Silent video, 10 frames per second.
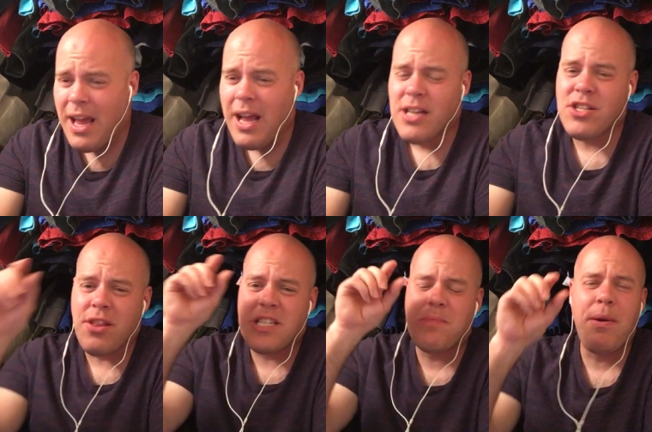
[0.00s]
so
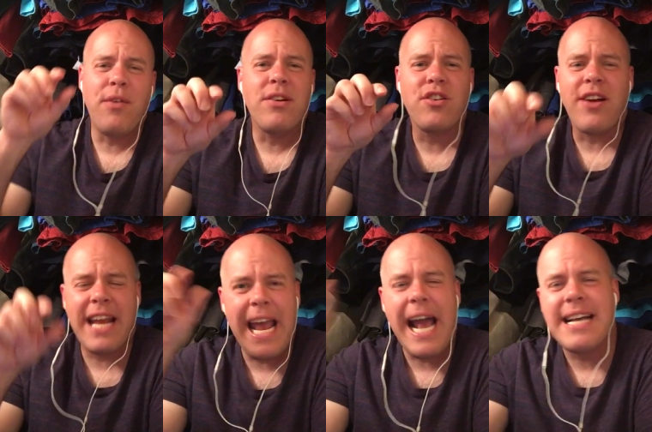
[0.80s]
the spirits are
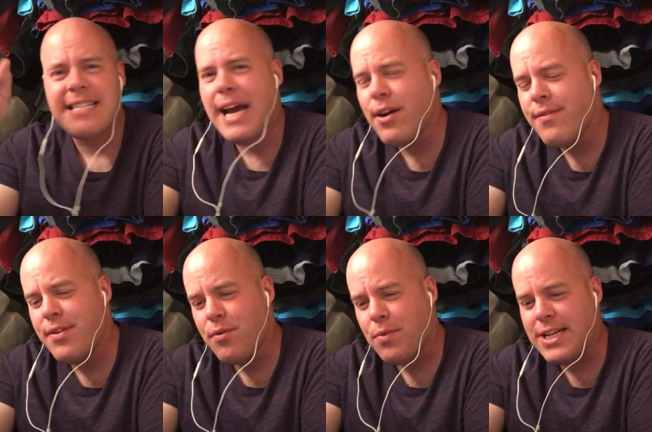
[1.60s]
cast out of
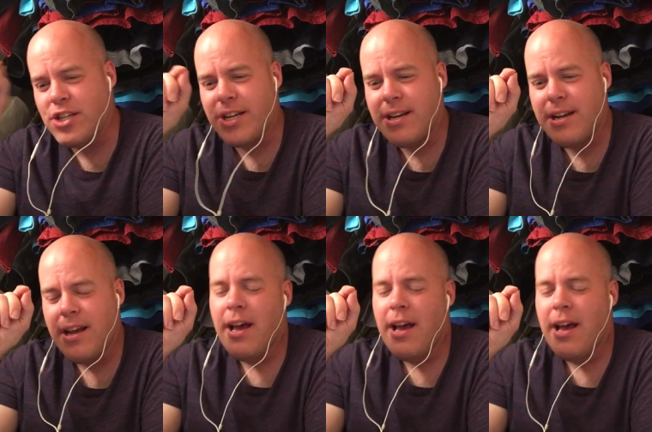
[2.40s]
the region,